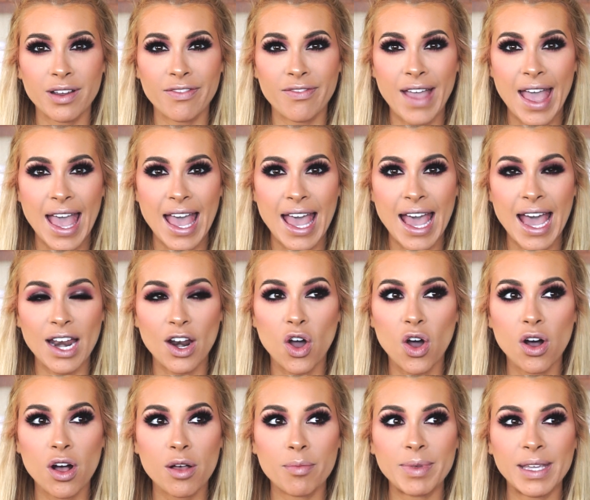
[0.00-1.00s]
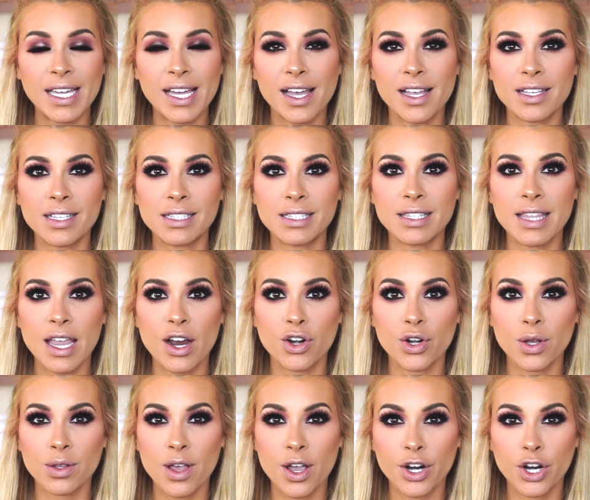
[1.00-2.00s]
if at all, because they are
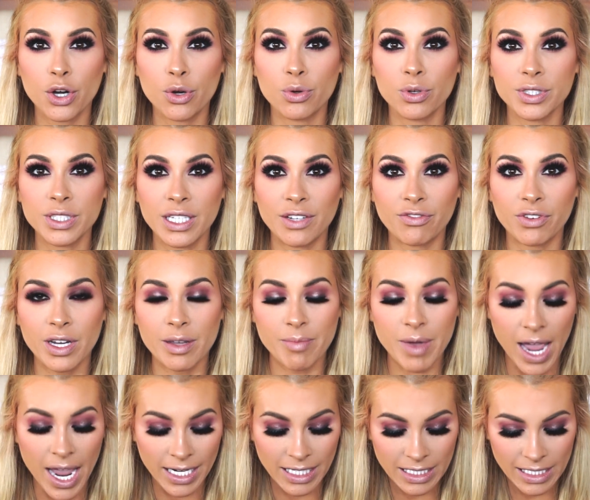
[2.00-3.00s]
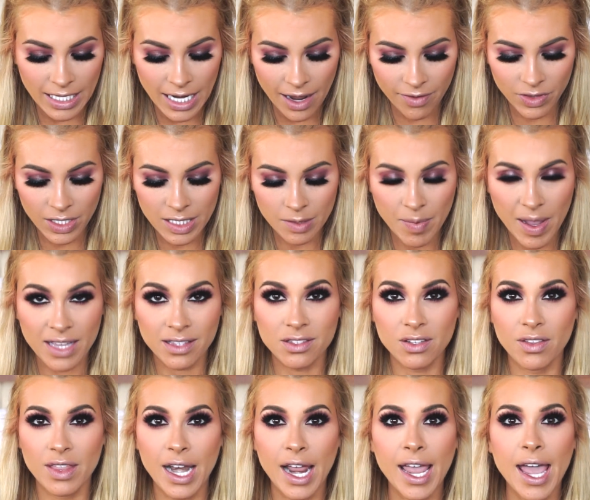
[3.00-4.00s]
no longer cruelty free, but I did have this
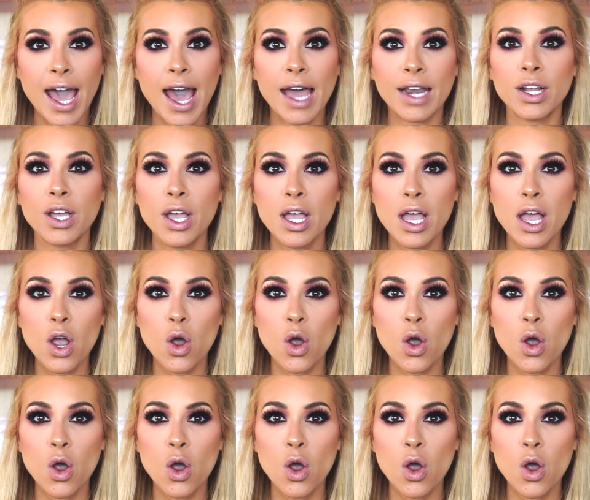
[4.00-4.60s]
pencil that I had